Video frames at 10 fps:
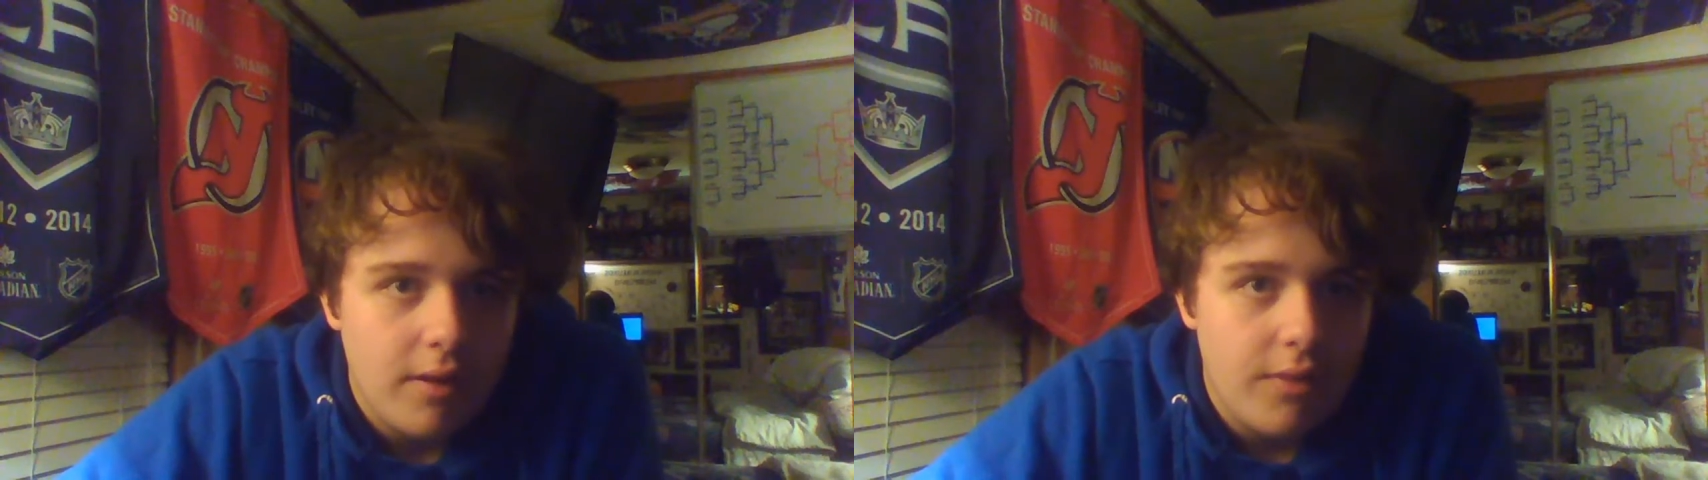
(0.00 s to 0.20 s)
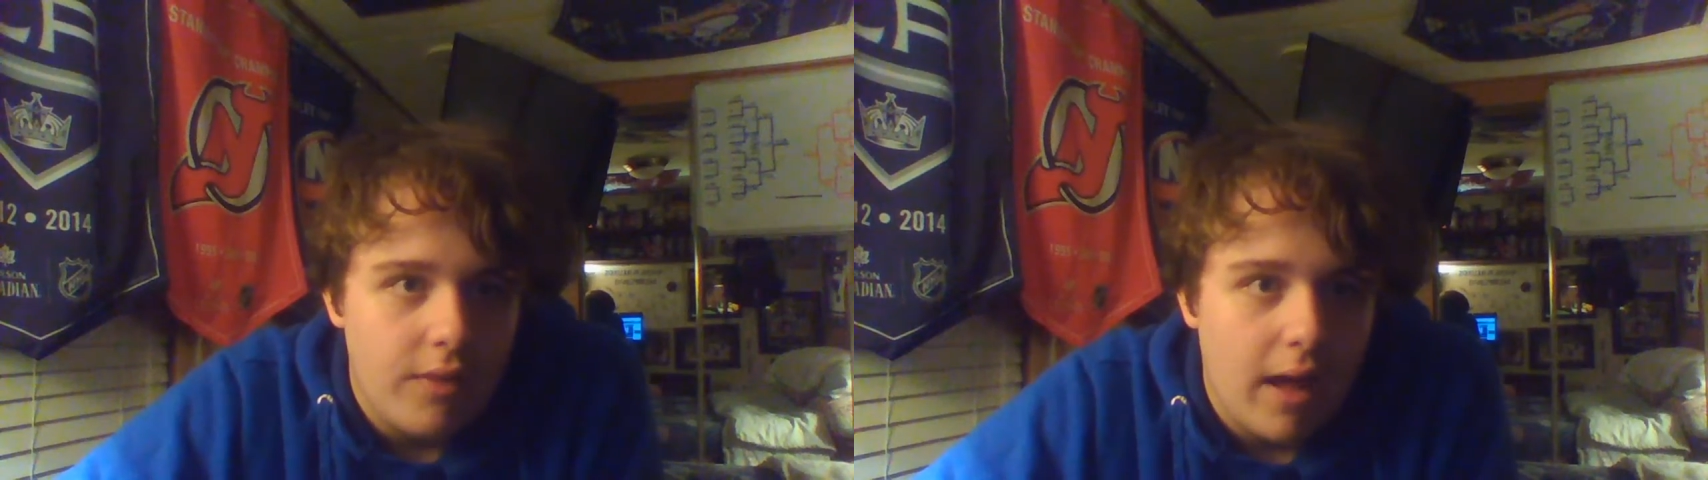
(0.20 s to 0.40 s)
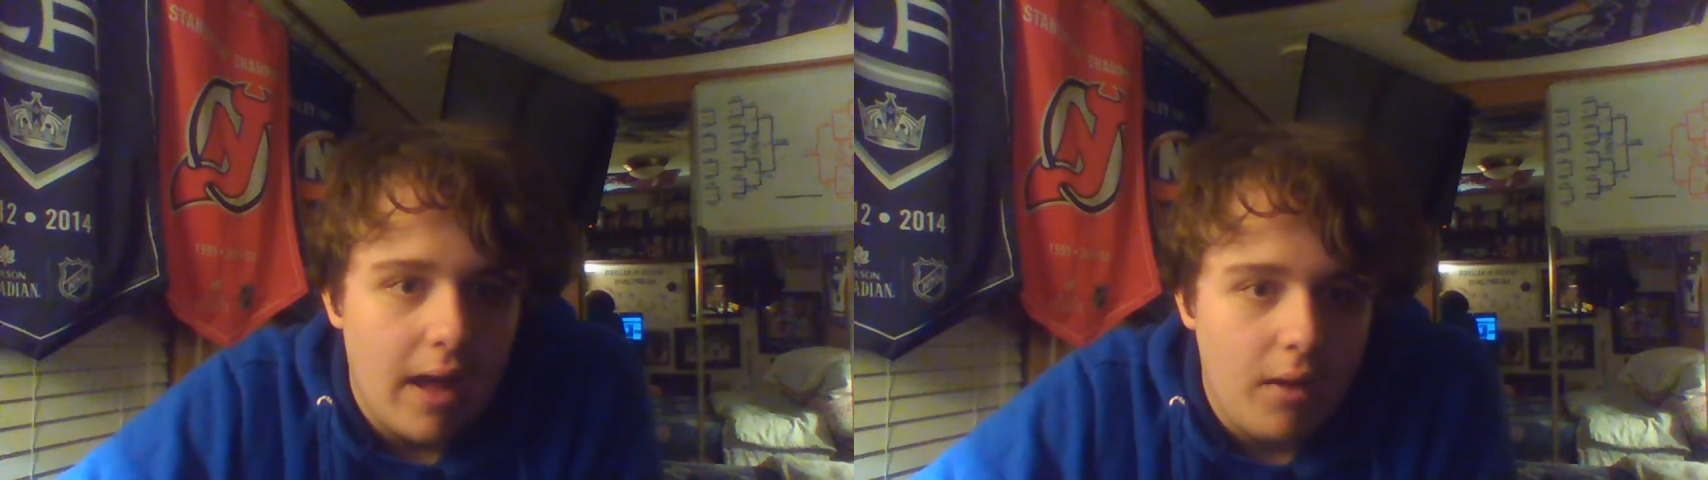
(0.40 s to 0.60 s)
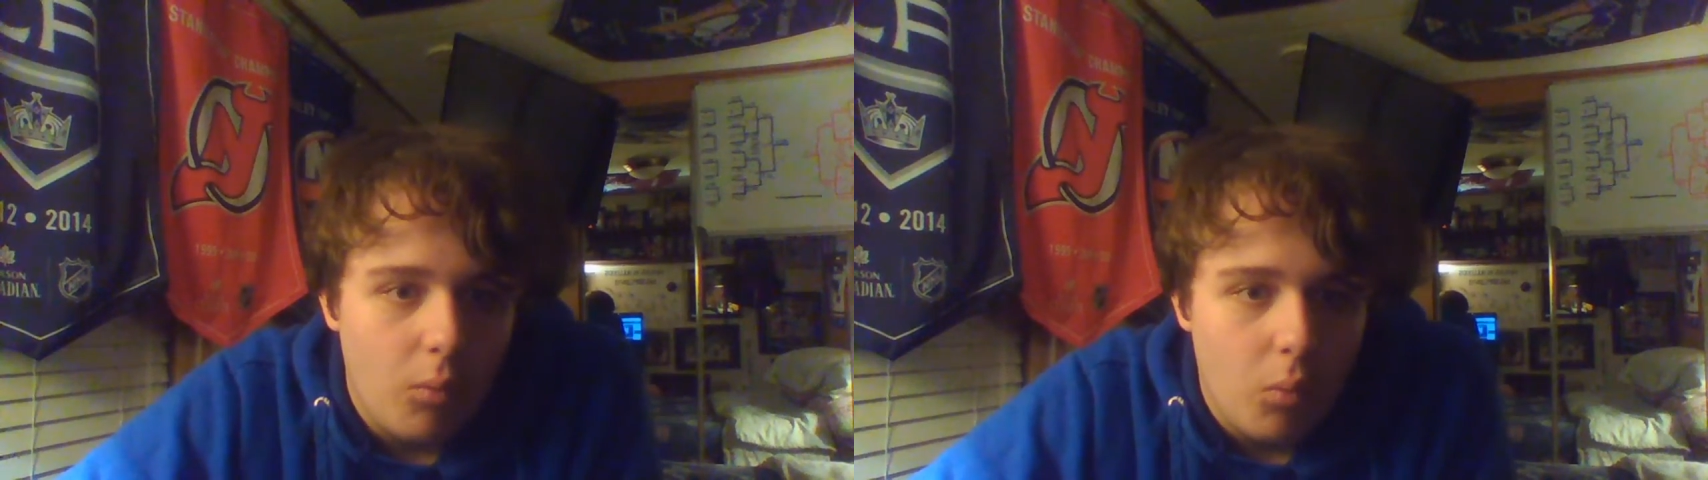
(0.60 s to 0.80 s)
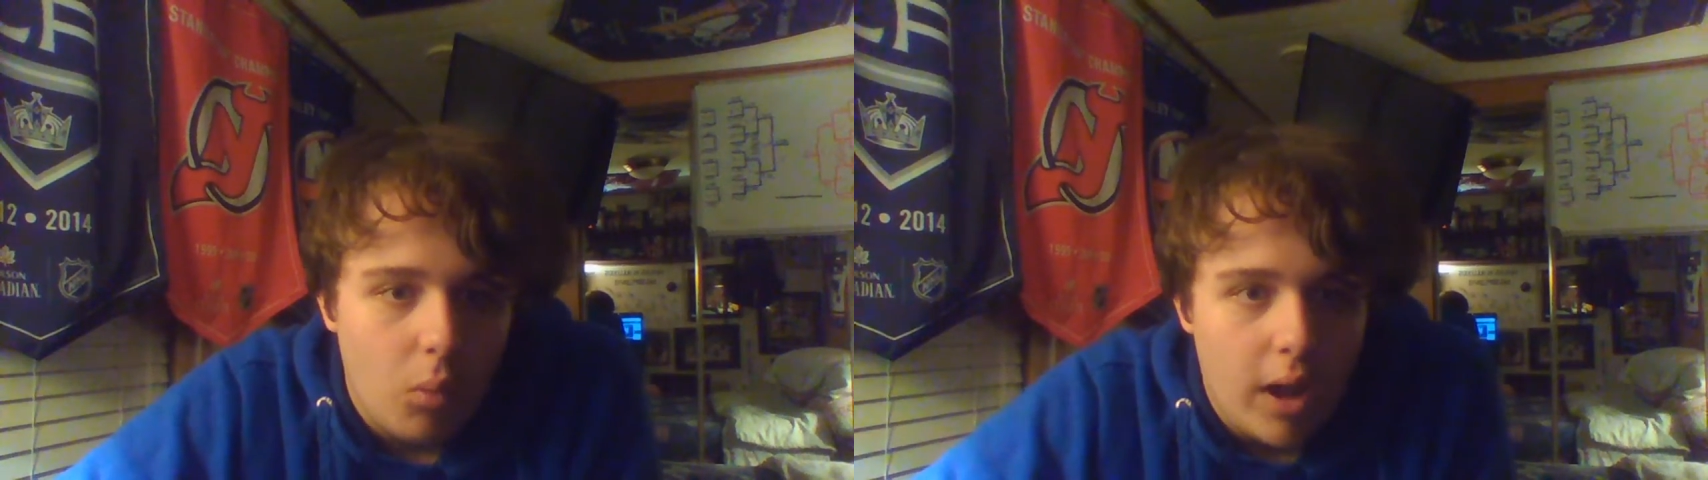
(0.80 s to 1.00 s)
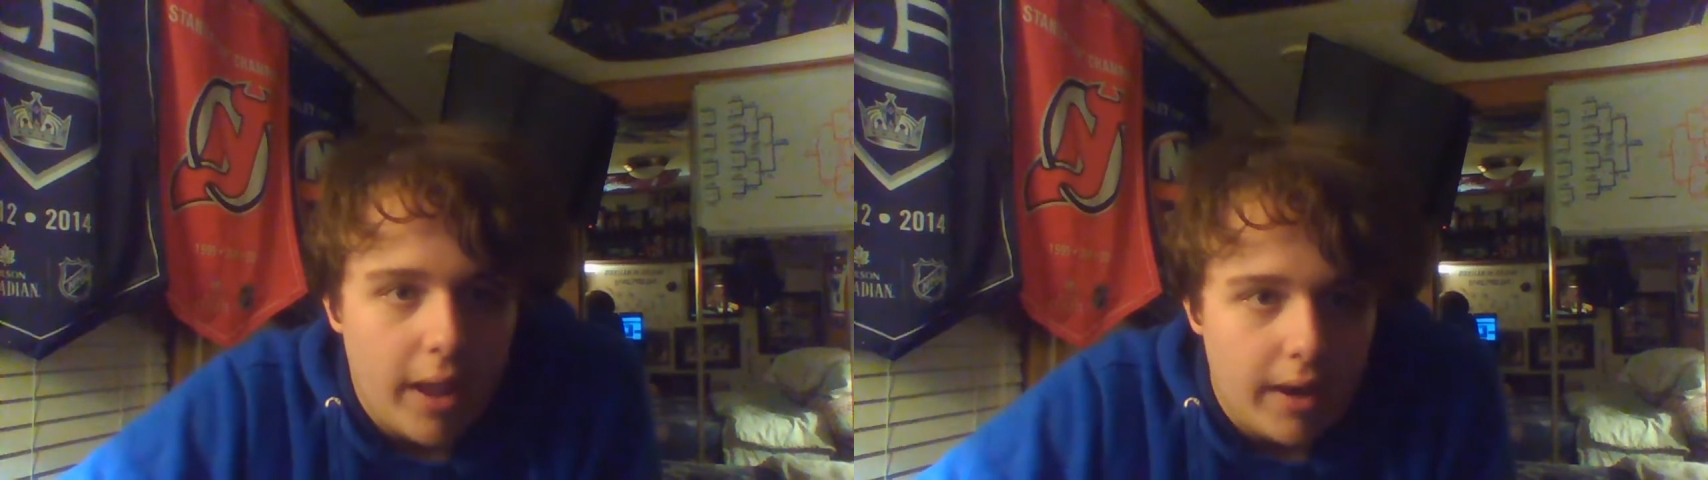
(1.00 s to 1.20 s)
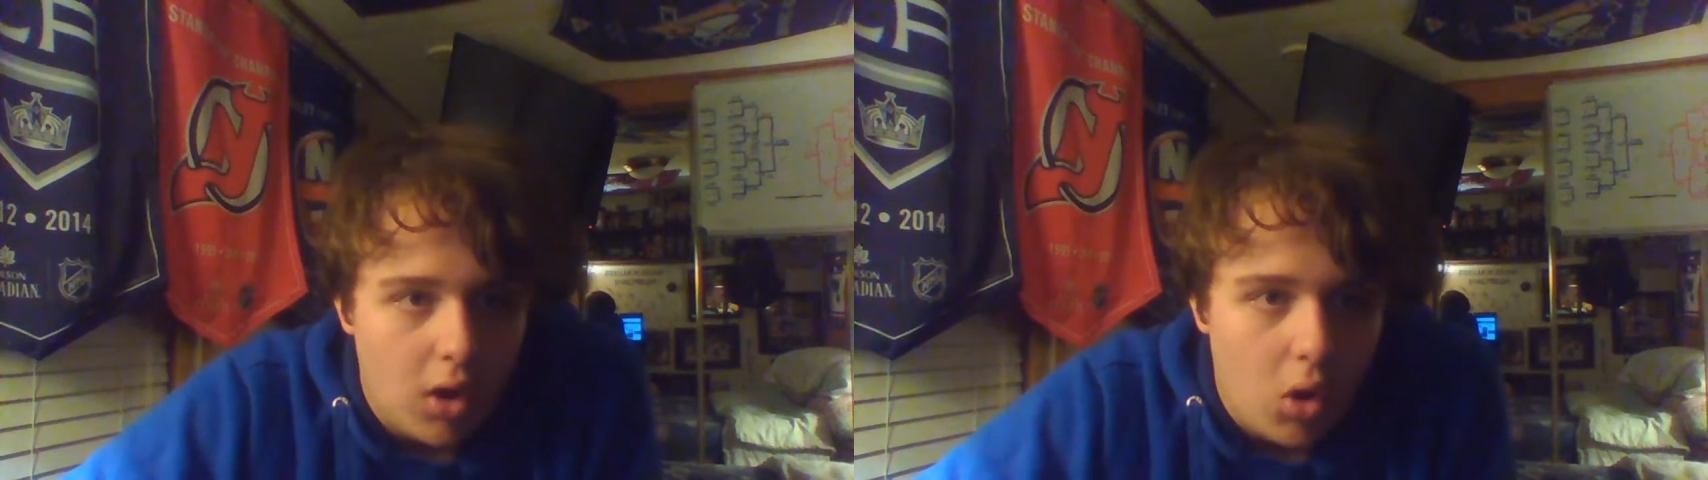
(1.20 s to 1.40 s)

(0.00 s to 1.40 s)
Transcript: that when